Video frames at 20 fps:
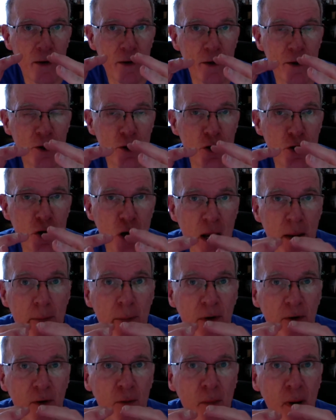shape
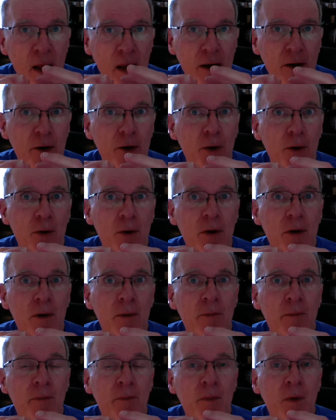of a molecule
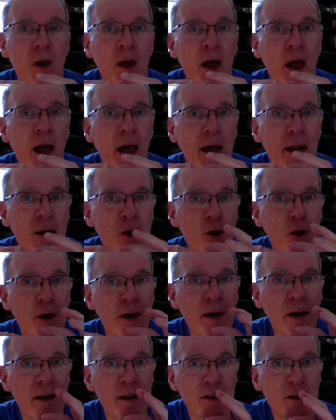and
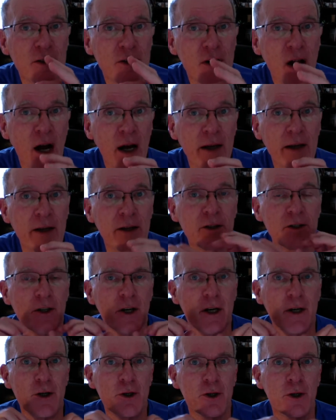looking at its docking
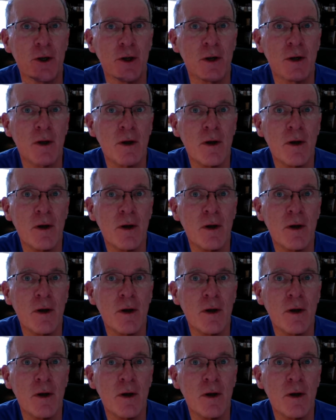station